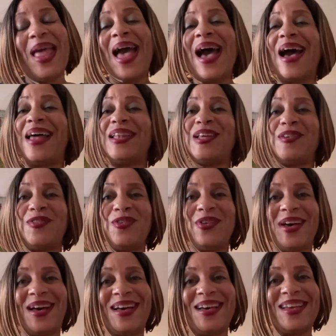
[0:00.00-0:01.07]
I love you
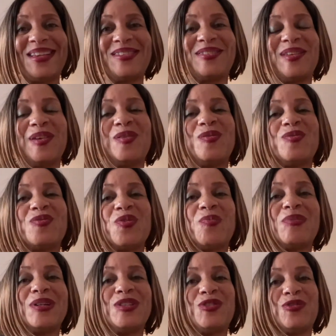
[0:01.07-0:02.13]
guys. Thank you so
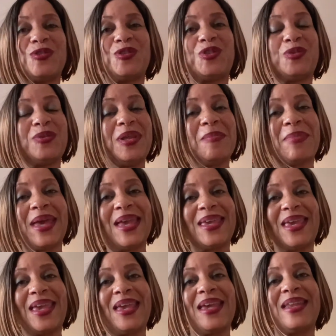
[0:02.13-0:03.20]
much for tuning back
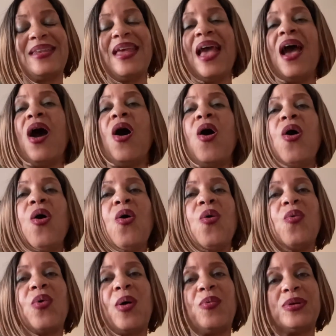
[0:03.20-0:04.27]
in.
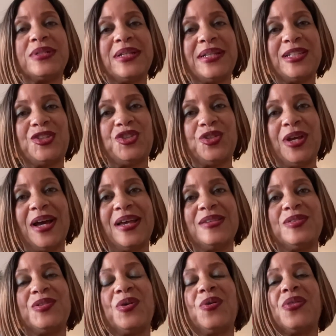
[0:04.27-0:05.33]
Oh, I want to let you
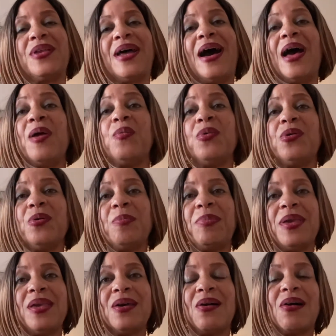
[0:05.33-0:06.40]
guys know that I will
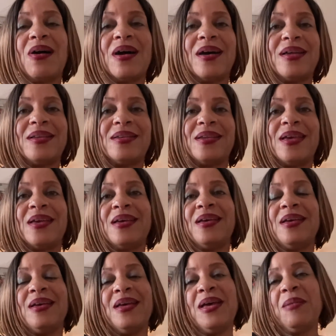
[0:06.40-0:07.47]
be on
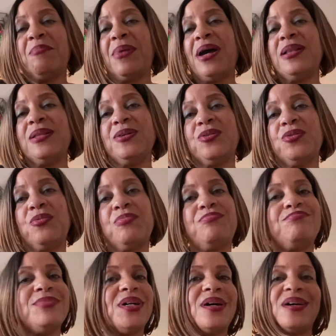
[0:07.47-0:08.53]
my little
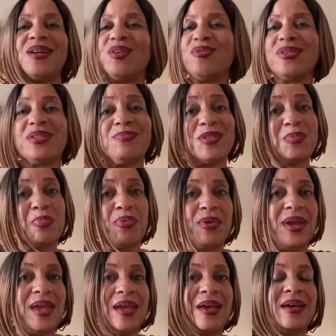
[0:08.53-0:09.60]
uh, Christmas
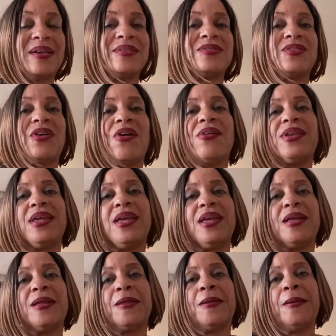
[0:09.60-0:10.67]
break starting...